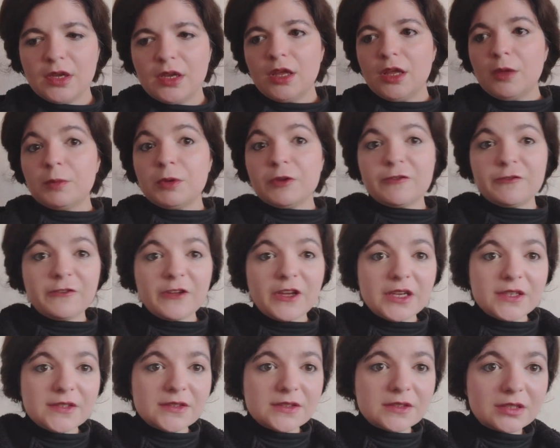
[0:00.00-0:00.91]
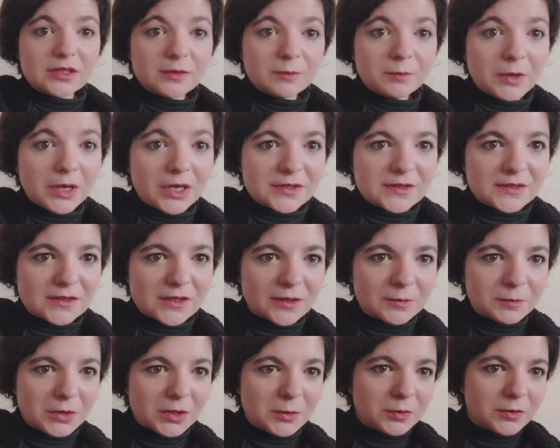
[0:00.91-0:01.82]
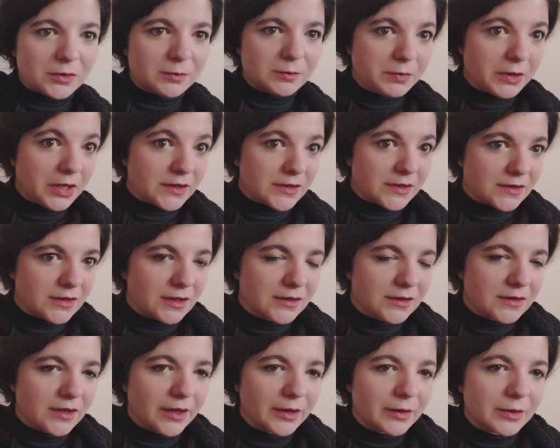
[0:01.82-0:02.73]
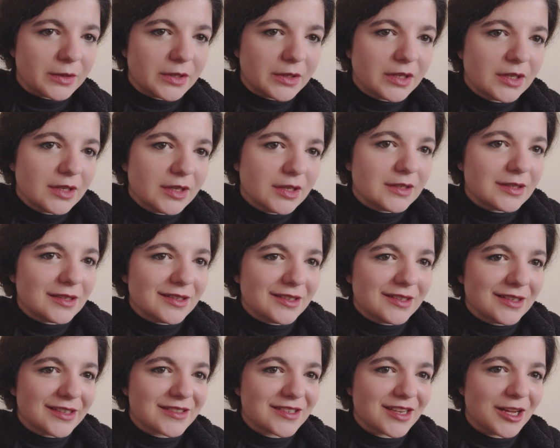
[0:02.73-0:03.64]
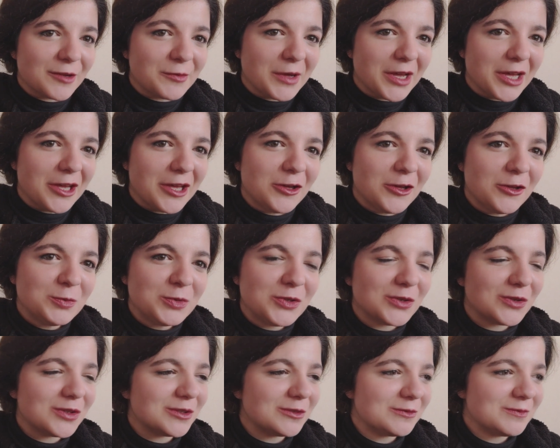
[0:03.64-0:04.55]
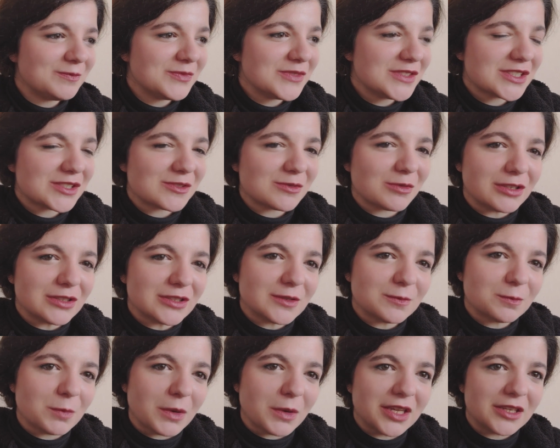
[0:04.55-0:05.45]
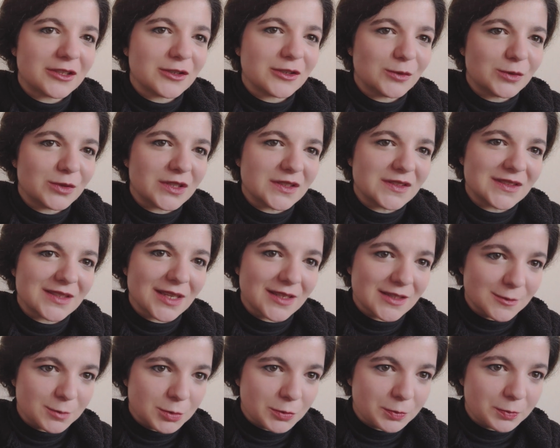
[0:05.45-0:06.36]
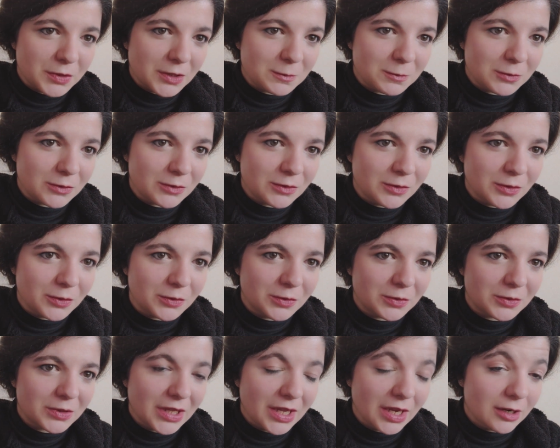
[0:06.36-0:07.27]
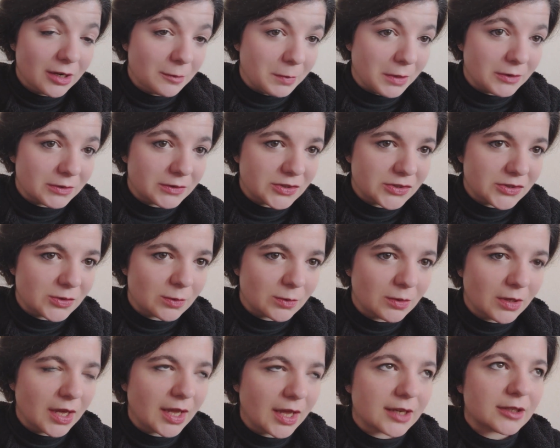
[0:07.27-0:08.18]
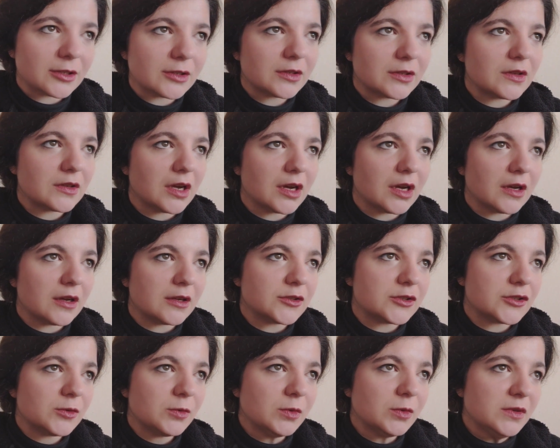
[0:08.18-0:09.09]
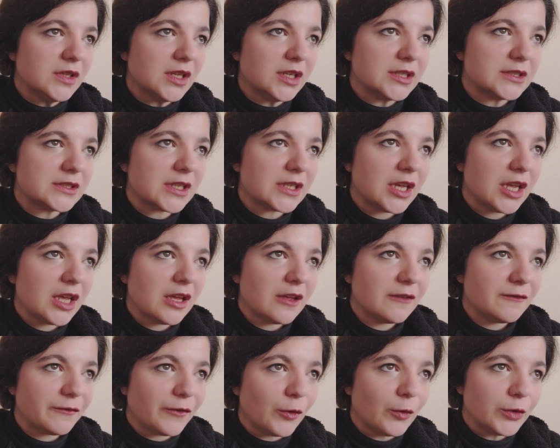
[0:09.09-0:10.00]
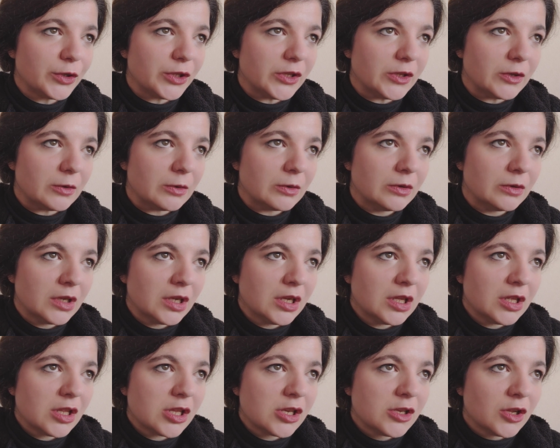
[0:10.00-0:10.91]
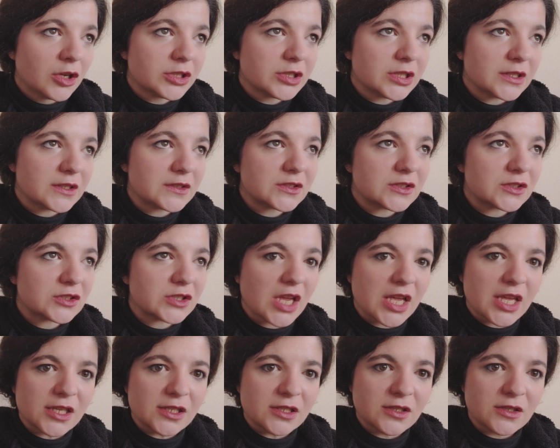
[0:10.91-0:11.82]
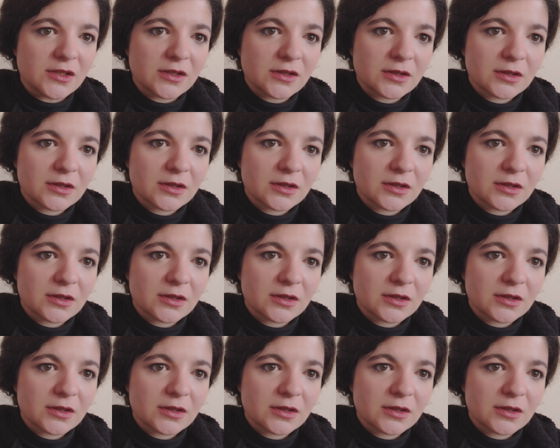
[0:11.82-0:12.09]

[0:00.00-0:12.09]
But first, pasta, people, pasta. So till next time, I hope you're surrounded by good and sensible people who care about you and are doing things for you, not to exchange